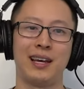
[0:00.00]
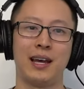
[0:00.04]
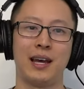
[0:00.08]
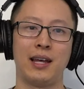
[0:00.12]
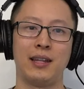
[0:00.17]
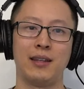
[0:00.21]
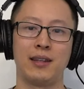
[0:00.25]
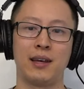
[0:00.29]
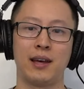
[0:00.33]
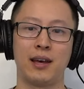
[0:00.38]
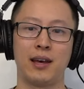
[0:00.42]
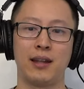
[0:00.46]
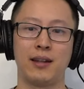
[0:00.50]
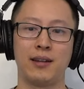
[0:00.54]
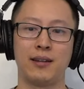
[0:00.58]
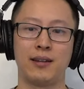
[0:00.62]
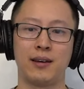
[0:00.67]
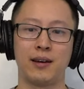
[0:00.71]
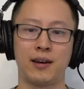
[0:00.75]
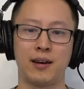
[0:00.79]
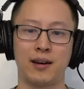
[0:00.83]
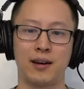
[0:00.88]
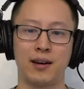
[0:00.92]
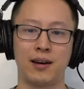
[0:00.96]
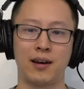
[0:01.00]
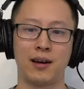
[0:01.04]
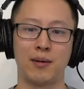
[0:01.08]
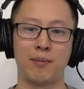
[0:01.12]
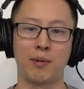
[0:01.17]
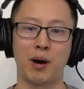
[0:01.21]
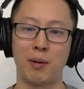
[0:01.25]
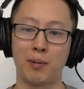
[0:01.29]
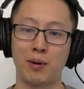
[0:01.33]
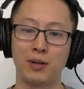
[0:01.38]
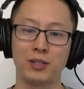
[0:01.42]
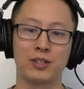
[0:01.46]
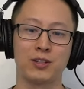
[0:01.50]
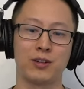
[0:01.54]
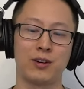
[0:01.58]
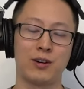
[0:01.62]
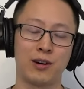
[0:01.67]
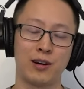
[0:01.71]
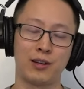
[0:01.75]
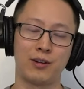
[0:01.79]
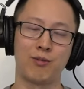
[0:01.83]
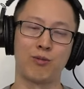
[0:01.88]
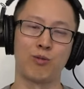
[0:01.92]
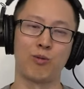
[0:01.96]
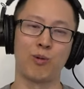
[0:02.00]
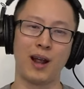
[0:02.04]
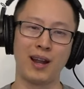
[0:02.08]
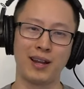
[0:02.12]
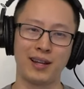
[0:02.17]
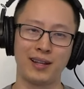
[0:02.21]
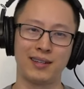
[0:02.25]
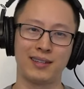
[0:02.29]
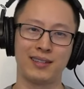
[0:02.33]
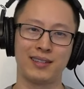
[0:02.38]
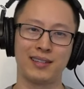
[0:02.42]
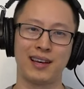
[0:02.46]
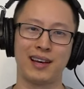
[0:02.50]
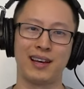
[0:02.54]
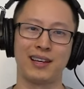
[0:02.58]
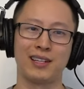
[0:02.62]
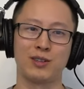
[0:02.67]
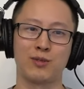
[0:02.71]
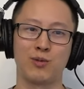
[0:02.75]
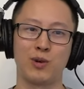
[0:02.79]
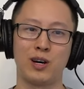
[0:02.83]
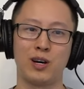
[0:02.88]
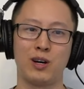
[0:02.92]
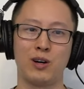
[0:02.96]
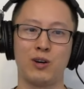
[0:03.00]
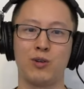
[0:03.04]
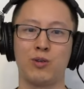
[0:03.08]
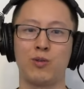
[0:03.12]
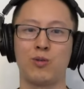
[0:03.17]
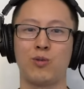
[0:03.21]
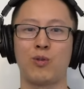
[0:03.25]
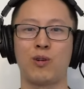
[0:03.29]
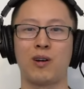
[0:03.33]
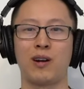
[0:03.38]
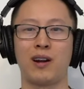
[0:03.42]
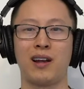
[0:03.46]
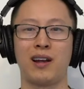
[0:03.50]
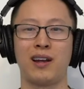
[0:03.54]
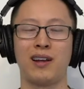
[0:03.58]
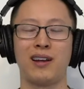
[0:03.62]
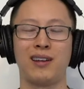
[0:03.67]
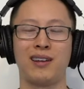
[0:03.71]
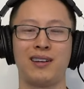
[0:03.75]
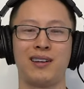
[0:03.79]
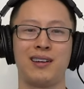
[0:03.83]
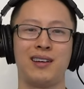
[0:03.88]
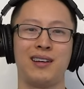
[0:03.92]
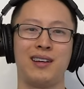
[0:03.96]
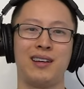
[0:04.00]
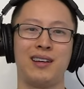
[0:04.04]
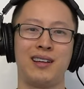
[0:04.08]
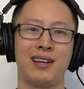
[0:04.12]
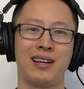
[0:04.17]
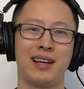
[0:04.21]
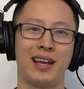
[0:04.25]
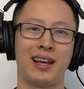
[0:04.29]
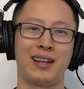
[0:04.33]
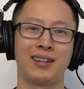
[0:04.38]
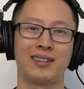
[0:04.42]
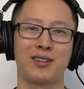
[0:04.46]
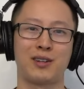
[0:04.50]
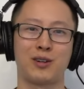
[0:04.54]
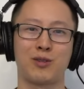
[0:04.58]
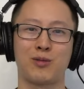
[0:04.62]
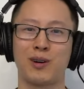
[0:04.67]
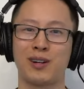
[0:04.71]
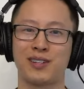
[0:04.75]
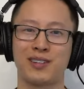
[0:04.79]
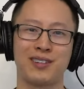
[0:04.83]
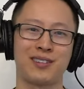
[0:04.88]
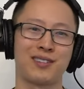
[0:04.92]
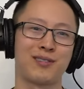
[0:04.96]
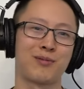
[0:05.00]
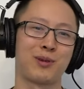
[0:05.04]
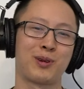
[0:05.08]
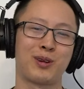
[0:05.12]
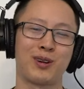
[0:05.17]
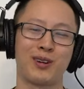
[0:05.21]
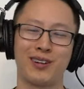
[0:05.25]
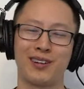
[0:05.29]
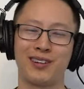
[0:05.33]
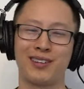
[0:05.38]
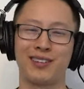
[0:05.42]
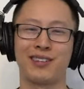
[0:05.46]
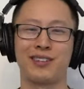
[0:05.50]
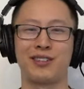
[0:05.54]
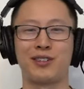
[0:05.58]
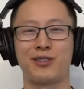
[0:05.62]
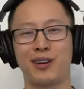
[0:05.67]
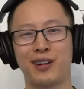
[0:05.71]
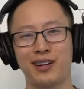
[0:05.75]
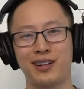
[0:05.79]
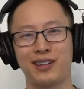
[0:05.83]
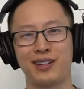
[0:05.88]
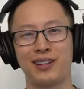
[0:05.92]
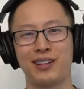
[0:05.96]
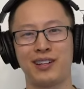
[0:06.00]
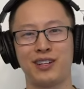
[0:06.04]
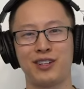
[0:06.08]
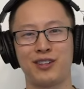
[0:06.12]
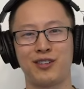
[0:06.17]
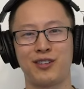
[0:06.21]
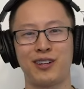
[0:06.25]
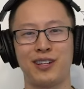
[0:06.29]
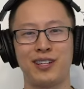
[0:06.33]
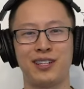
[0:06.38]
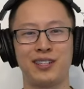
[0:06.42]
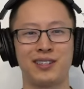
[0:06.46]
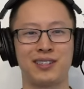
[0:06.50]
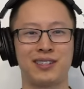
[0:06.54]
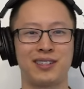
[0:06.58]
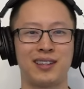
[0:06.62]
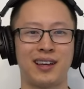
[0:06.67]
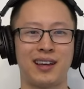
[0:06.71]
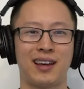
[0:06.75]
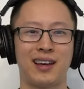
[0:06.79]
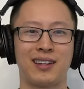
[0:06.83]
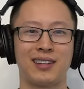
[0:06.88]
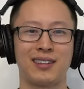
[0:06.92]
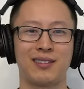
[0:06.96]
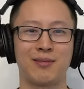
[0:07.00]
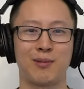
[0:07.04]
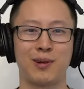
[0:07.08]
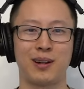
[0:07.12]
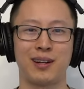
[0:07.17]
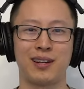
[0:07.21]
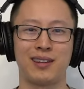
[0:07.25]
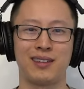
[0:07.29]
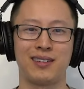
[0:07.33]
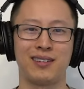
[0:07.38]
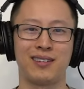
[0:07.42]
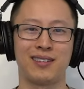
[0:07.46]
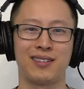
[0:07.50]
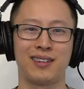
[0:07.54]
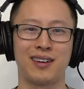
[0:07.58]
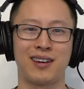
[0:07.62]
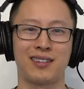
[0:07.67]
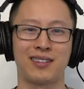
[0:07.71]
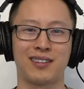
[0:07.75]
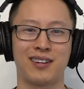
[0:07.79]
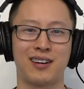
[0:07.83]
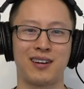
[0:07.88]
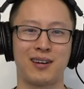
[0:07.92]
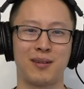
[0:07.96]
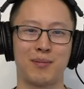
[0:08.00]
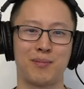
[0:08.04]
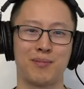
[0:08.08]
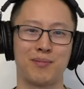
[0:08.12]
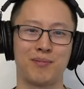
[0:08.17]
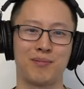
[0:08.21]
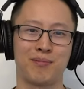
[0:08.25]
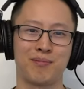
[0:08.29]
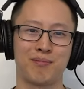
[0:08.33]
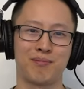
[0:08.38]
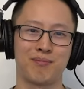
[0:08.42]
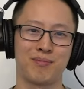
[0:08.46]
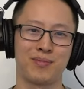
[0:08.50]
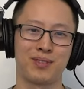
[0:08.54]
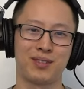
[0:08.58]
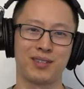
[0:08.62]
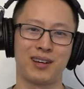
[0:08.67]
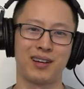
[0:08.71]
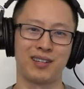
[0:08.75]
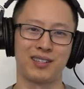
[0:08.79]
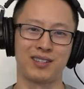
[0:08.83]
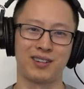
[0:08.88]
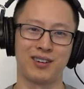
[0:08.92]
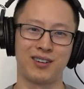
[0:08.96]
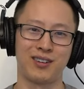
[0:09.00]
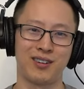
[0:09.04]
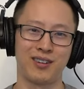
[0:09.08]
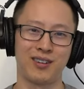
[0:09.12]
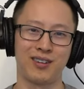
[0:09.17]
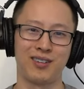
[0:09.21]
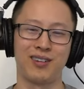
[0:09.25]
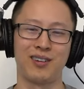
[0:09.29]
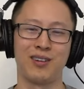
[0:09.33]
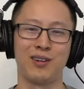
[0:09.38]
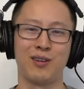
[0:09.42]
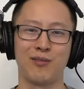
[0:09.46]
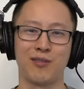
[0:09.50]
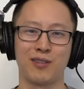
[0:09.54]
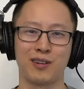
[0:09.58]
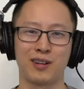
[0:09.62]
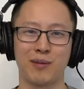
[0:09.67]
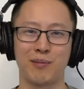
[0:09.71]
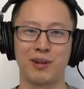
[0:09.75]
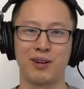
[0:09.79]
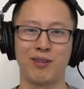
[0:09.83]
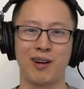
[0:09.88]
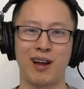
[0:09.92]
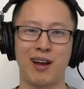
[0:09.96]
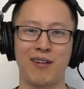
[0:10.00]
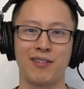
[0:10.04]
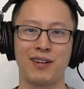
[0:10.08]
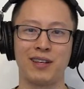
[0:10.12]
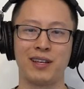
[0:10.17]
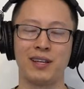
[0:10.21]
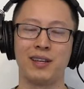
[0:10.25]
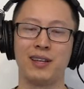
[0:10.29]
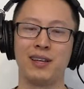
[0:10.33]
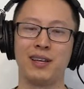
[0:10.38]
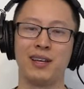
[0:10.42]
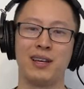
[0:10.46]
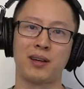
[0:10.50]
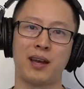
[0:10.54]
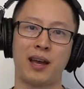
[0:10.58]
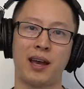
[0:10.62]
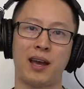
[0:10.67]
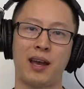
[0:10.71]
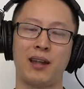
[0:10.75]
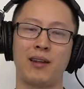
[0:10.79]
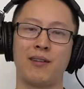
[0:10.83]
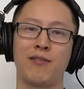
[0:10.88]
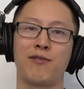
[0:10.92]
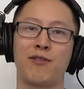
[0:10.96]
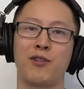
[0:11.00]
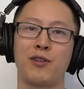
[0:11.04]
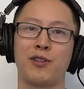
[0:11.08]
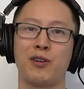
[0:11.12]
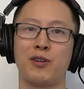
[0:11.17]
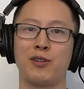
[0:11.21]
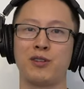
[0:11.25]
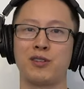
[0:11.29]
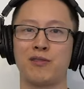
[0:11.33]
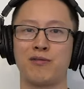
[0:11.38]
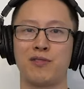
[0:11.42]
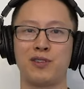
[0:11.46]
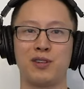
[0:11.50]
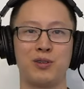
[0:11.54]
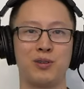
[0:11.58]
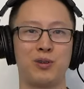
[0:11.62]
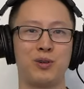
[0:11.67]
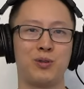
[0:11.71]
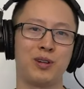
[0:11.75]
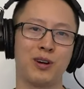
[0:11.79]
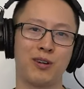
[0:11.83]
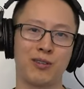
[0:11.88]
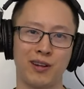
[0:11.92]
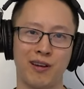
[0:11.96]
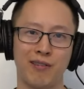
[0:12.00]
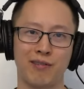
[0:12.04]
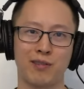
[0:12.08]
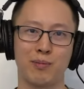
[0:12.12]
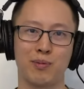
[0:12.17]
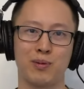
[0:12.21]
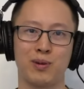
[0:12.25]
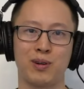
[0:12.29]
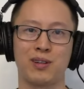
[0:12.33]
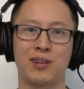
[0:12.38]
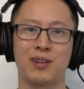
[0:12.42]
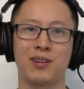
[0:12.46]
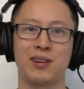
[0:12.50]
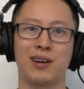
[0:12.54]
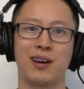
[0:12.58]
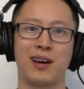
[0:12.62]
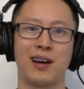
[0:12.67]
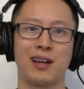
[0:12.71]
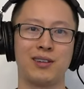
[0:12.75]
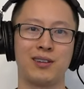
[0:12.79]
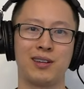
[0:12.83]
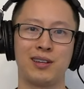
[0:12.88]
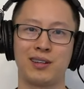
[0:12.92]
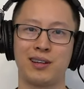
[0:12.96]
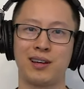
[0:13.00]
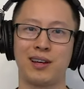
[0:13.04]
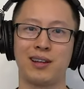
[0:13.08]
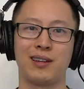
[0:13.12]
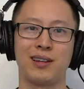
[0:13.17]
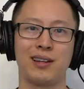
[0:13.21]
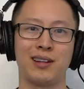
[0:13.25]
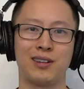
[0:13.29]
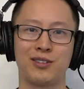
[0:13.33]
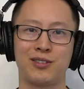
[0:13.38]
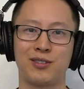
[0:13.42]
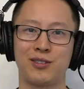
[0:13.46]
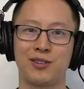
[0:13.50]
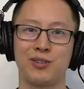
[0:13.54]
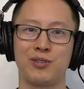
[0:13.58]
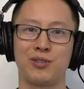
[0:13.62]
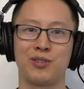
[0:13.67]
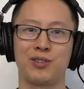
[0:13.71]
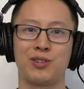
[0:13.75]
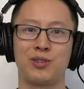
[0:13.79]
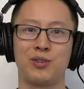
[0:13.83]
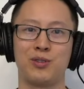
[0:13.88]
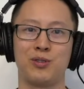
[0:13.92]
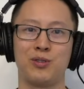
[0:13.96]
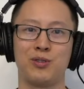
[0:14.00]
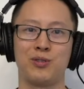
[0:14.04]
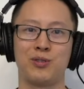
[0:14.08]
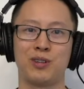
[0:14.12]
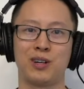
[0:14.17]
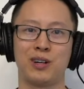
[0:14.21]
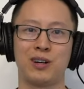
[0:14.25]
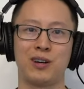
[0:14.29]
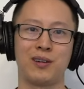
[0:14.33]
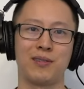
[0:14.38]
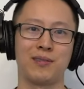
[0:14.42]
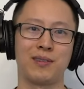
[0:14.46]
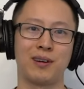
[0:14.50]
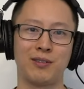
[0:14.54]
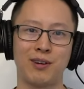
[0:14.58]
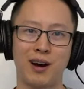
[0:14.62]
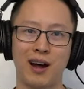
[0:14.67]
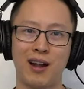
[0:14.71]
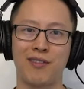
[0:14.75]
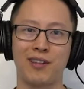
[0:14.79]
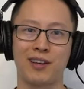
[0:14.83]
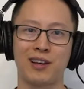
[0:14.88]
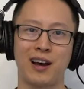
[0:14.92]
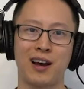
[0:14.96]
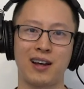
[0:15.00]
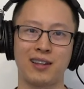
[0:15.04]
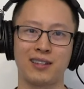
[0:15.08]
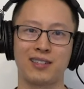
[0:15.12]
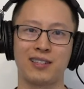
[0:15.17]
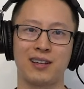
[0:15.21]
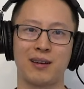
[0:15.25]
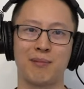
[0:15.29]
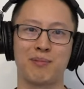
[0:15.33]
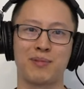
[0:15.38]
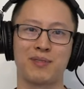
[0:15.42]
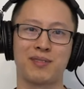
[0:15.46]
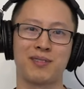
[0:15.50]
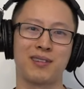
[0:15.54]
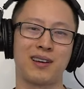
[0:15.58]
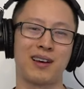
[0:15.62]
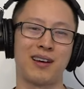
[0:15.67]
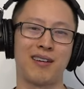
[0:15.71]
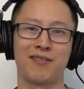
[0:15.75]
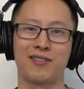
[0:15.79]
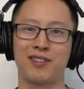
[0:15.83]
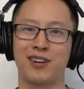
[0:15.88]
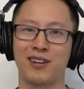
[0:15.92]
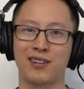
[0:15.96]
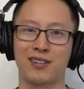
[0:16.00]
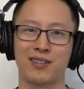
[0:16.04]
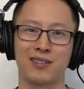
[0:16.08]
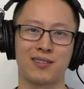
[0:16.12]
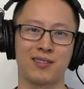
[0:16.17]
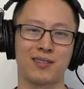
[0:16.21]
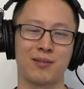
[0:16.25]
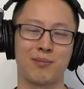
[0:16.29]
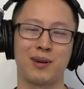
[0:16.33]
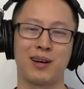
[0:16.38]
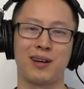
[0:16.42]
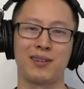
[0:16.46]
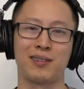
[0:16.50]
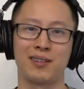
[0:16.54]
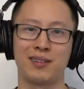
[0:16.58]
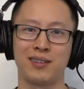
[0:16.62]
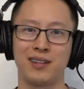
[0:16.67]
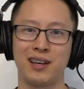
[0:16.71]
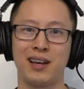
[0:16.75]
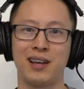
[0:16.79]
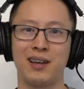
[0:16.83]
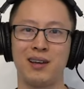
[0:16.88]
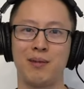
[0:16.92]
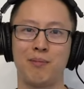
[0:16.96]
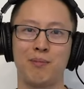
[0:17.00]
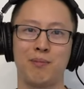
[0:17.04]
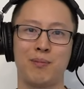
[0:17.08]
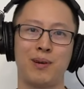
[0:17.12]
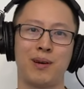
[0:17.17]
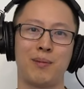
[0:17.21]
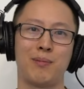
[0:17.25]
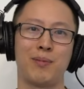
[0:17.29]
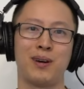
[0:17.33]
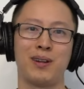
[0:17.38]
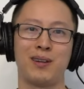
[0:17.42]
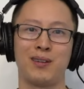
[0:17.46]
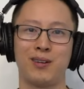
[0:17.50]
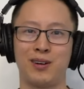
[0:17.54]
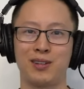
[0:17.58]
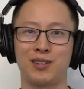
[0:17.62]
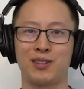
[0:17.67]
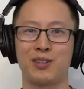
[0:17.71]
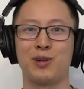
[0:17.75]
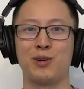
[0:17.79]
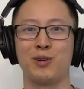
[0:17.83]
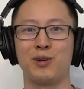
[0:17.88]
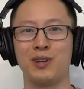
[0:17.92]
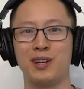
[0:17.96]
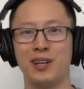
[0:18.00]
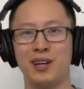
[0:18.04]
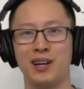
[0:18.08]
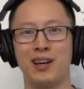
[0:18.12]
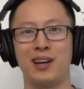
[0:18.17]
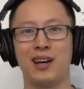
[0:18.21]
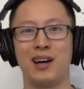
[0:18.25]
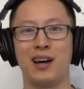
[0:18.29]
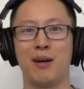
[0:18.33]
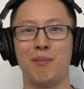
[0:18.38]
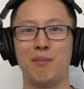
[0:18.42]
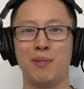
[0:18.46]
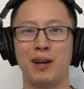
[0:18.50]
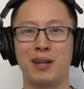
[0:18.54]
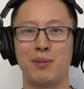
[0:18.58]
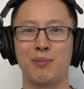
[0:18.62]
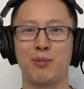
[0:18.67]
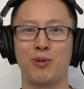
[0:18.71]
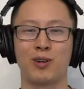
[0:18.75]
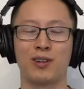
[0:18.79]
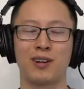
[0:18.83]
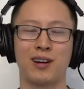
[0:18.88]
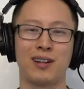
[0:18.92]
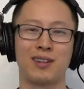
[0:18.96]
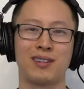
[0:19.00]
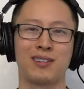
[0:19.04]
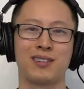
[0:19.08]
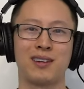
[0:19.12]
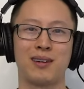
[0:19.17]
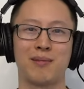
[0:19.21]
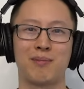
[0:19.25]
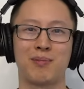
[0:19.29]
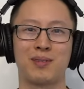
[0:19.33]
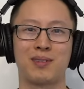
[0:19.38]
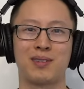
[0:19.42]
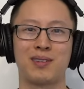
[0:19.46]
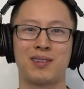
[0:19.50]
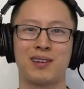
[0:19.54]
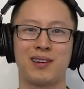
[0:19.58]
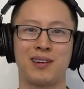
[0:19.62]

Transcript: And then um, I'm also on Reddit as well, where I answer questions regarding to training and injuries at reddit.com slash r overcoming gravity. And for those of you who don't have the book, uh, you can get introduced to uh, a lot of the concepts I've talked about today, but also uh, many more concepts